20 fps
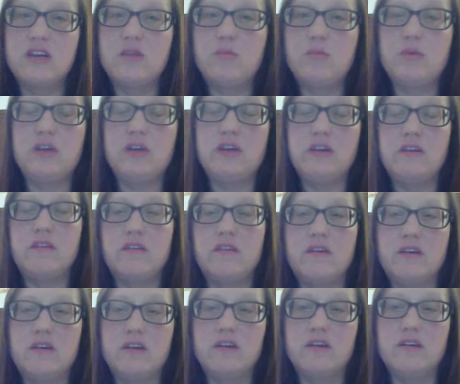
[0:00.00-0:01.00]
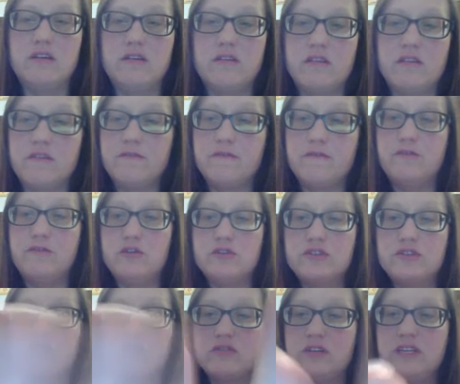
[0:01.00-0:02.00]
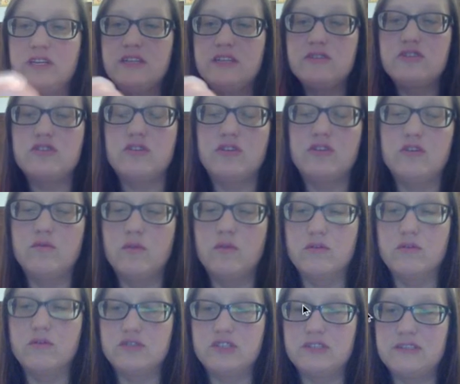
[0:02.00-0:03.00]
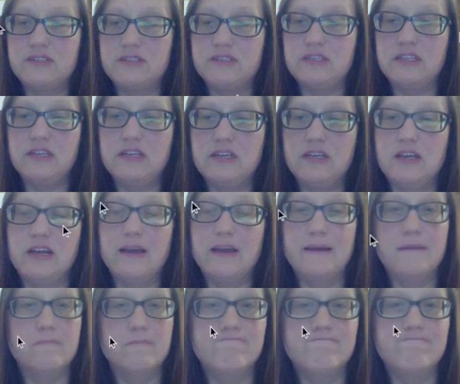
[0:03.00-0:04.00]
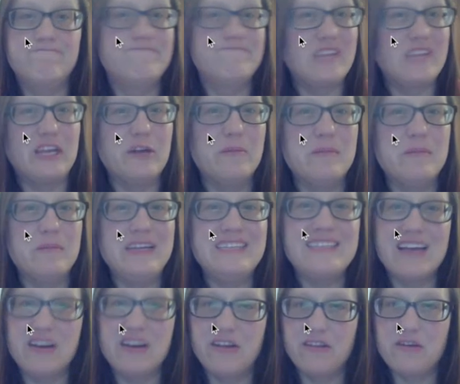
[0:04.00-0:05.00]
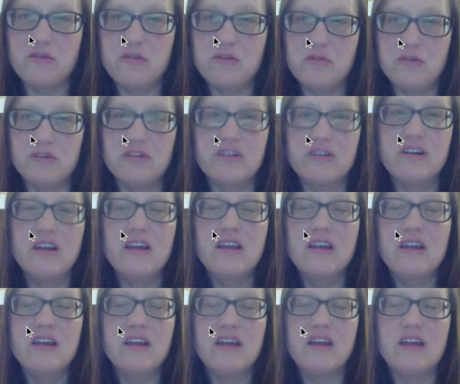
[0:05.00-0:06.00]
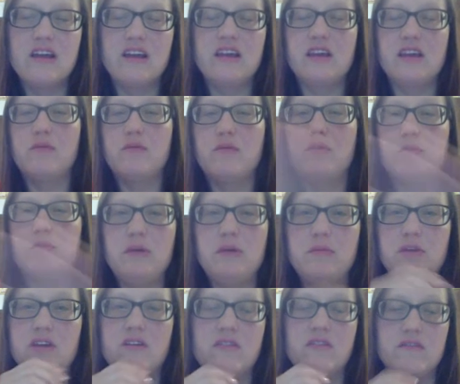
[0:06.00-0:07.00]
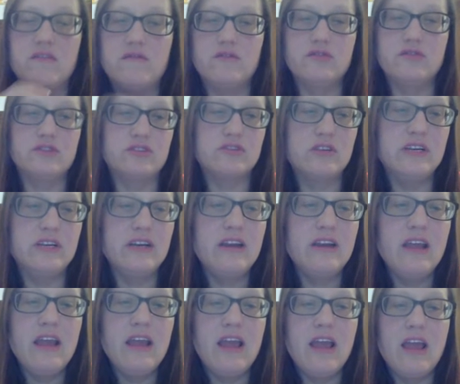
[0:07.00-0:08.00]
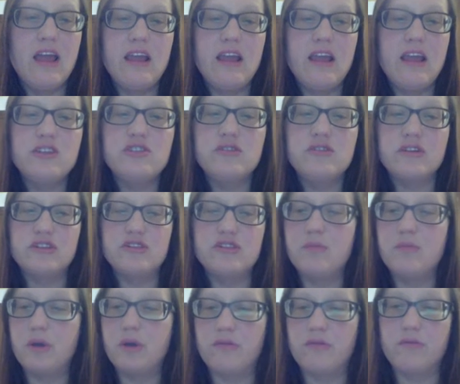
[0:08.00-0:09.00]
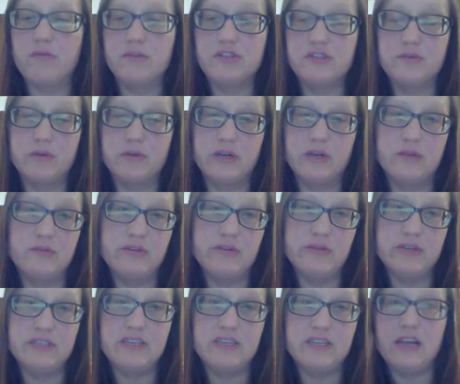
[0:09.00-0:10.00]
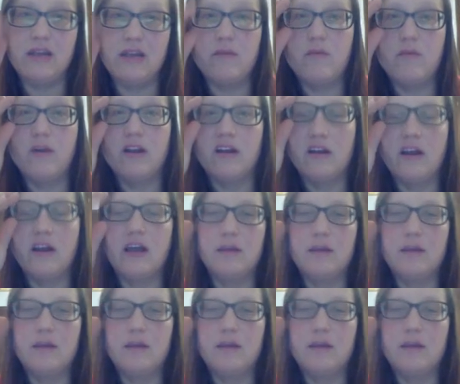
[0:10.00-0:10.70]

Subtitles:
to be the full screen, so you won't just see me down in the corner. It would be me on the full screen. And you can do both, which is what I'm doing today, where